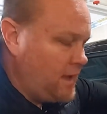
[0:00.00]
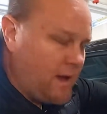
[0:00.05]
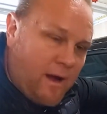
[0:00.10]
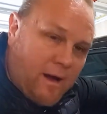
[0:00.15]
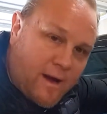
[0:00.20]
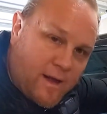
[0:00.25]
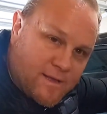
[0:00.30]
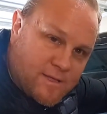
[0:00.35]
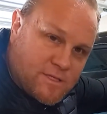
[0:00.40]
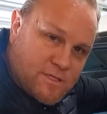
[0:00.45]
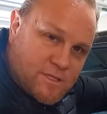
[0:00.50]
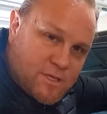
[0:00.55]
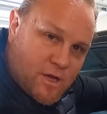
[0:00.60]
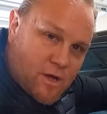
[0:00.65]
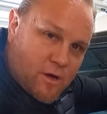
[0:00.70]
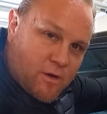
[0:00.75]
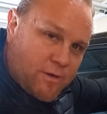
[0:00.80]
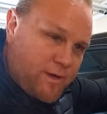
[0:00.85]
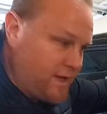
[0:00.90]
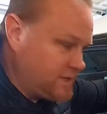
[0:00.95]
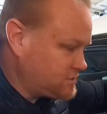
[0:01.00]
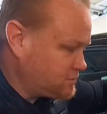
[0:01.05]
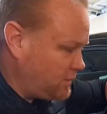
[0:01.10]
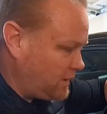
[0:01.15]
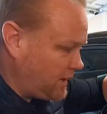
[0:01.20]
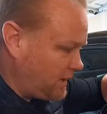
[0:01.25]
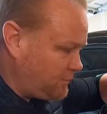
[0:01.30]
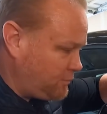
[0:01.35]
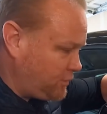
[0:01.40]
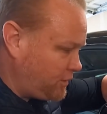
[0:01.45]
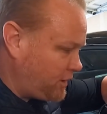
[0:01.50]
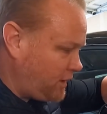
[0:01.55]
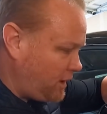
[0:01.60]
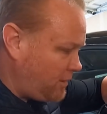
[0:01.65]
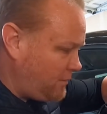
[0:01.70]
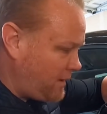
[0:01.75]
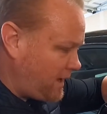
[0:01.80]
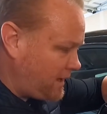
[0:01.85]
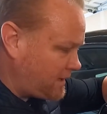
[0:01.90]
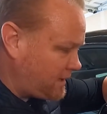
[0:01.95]
All right, so guess what? I put it
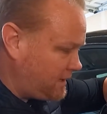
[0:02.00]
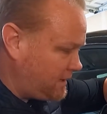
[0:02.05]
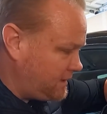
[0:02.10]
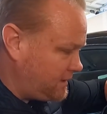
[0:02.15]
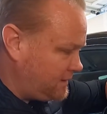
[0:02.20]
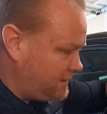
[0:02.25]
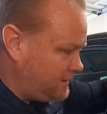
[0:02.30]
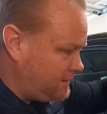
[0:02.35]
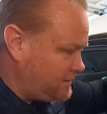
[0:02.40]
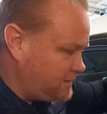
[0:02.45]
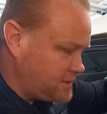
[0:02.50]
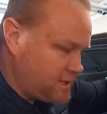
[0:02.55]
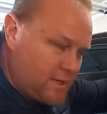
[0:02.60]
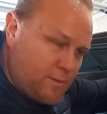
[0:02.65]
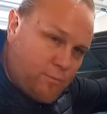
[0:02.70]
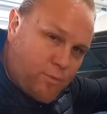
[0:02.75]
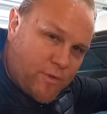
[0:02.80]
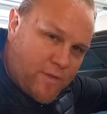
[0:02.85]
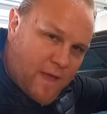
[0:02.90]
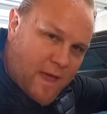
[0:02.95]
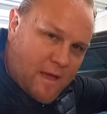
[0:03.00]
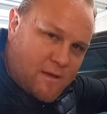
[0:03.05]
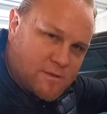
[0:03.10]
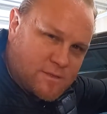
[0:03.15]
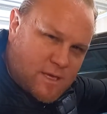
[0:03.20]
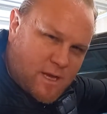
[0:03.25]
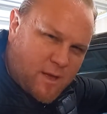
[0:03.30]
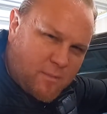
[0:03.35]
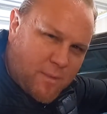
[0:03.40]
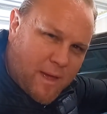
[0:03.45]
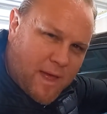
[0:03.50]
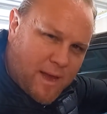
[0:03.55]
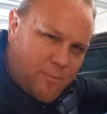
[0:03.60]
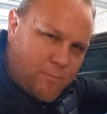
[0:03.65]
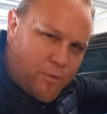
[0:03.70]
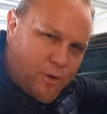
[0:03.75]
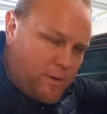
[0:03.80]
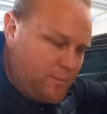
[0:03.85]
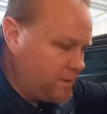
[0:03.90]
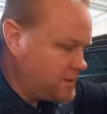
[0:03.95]
all back in, didn't put the housing on, but had
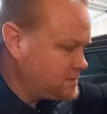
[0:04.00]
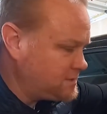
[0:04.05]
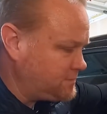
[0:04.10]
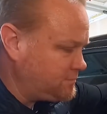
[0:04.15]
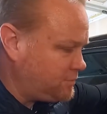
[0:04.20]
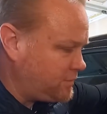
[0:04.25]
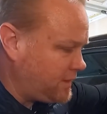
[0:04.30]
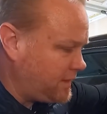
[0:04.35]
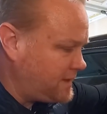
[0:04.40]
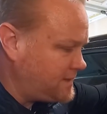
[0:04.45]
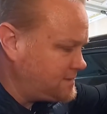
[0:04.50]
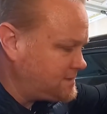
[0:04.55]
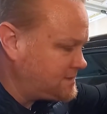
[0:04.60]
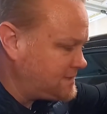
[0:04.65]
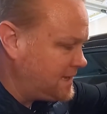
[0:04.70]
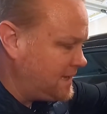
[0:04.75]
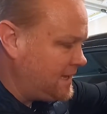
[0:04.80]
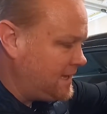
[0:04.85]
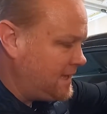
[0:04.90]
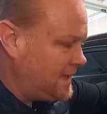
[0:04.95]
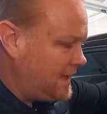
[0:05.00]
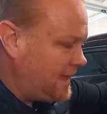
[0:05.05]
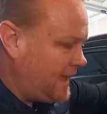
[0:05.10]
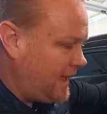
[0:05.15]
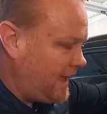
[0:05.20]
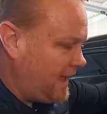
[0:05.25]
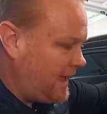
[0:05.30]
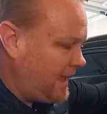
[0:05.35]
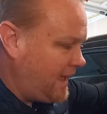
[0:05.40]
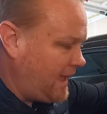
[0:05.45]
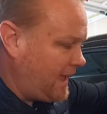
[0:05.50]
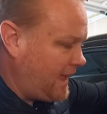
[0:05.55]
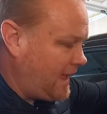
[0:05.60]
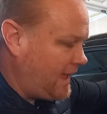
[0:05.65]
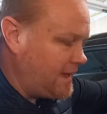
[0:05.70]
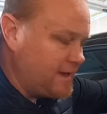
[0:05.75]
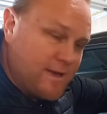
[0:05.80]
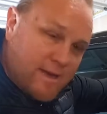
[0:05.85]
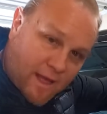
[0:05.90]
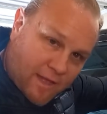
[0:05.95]
it pretty much in place
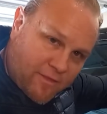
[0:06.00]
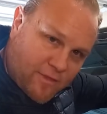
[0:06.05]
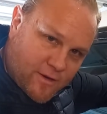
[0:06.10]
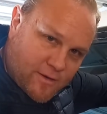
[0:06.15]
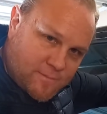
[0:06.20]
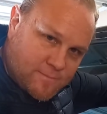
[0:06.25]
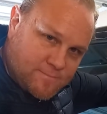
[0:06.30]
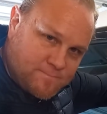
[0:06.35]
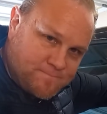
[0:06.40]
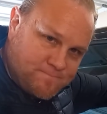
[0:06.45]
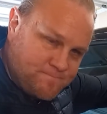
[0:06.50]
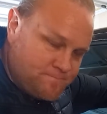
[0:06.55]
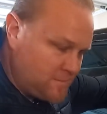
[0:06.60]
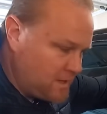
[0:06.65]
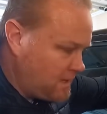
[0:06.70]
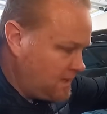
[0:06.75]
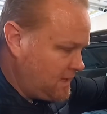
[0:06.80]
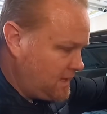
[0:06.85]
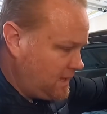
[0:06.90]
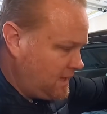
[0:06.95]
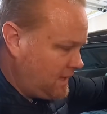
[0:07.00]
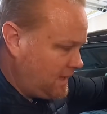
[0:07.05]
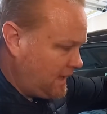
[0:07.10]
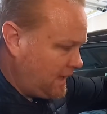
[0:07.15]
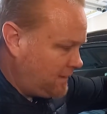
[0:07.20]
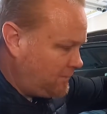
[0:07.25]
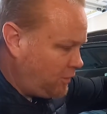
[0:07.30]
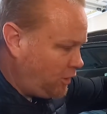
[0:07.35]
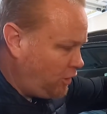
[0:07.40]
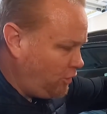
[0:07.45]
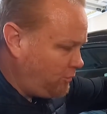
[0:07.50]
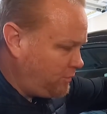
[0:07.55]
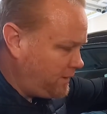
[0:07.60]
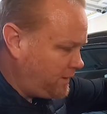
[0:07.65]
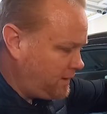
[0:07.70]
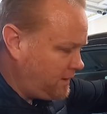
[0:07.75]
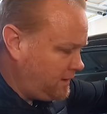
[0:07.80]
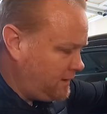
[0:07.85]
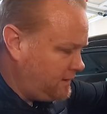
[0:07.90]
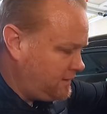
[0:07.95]
and nothing. I'm
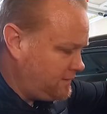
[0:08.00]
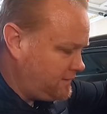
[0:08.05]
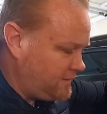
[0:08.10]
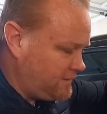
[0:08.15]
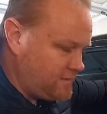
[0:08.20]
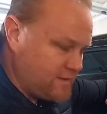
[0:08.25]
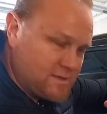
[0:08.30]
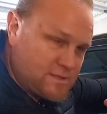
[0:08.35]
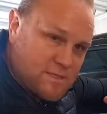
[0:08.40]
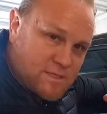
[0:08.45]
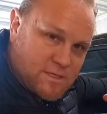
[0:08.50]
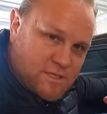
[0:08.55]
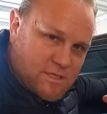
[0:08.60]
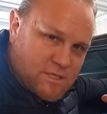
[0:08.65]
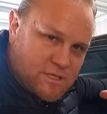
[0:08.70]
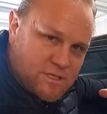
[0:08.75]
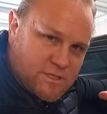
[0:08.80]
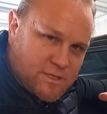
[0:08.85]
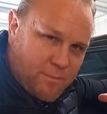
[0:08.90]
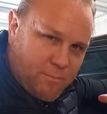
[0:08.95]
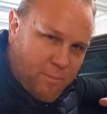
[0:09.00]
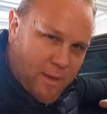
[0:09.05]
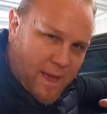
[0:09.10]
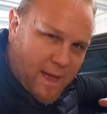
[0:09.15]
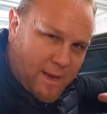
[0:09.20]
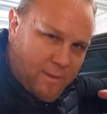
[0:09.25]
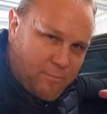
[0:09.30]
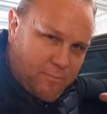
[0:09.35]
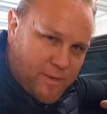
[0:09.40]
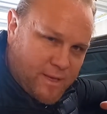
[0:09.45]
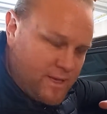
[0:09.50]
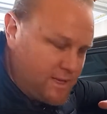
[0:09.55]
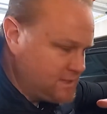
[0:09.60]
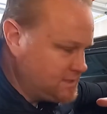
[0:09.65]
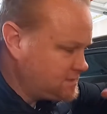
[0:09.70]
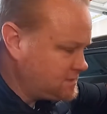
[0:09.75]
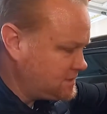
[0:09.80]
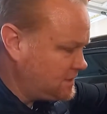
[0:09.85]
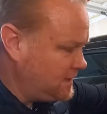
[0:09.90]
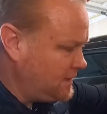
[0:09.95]
hoping that this isn't just a bad
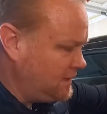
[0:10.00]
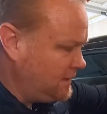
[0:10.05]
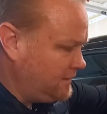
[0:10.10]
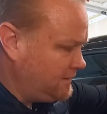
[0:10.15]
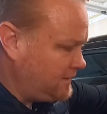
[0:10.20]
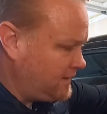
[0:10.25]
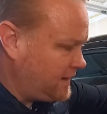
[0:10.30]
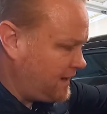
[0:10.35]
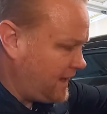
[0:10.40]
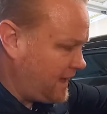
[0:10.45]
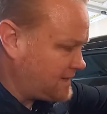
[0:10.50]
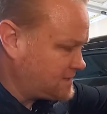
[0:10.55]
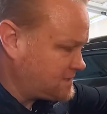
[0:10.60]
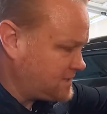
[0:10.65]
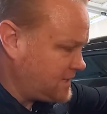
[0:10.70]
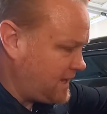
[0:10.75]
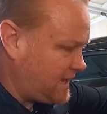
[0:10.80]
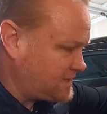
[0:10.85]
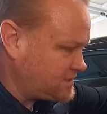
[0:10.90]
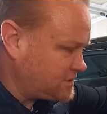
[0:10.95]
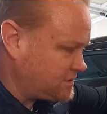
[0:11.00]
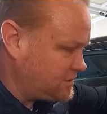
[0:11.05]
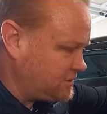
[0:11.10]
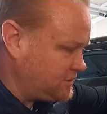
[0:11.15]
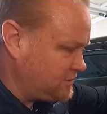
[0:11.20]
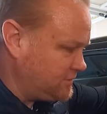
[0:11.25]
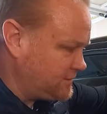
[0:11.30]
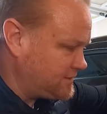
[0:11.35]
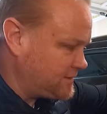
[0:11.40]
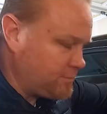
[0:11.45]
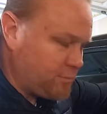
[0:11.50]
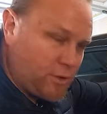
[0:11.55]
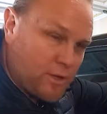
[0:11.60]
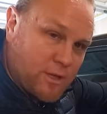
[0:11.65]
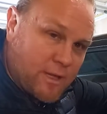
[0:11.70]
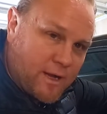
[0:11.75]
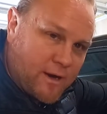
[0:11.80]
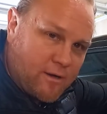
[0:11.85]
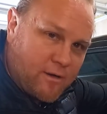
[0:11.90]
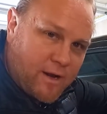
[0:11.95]
piece, that it actually has to do with the
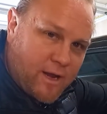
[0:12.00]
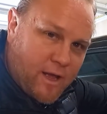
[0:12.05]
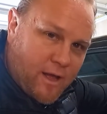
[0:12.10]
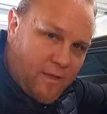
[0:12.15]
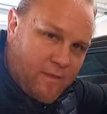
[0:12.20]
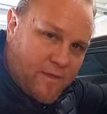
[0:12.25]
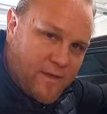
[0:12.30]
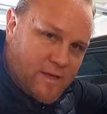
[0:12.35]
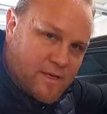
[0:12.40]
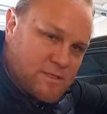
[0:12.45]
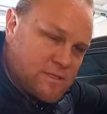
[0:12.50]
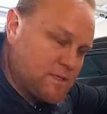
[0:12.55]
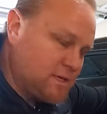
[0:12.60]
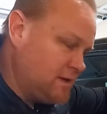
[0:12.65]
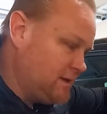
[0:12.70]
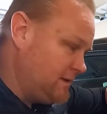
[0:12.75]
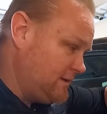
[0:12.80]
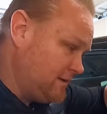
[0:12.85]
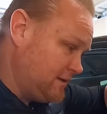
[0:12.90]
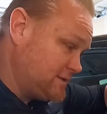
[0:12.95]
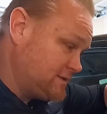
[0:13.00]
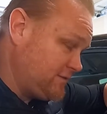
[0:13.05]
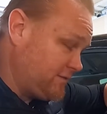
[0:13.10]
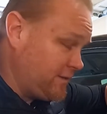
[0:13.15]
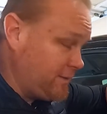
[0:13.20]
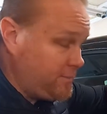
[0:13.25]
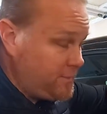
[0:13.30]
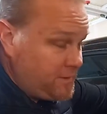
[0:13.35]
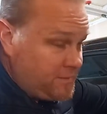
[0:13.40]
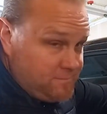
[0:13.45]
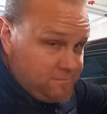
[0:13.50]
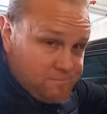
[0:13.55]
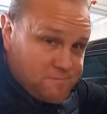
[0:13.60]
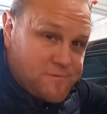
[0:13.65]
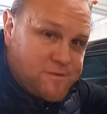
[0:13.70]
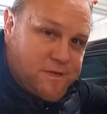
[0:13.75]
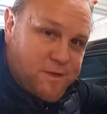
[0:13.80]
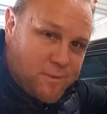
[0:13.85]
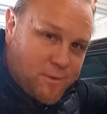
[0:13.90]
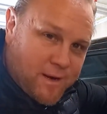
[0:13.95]
polarity on this. Let's flip it,
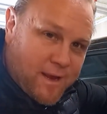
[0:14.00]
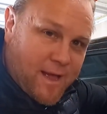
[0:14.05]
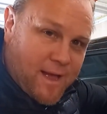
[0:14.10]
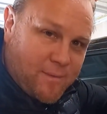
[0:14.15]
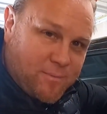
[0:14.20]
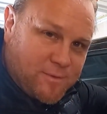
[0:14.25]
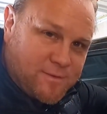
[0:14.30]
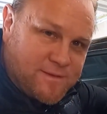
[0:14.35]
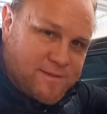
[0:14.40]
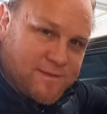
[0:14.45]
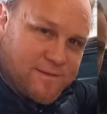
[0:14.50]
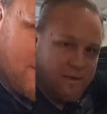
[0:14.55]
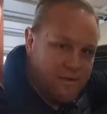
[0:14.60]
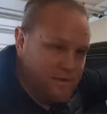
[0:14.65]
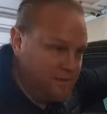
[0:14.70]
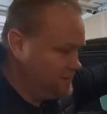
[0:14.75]
see what happens.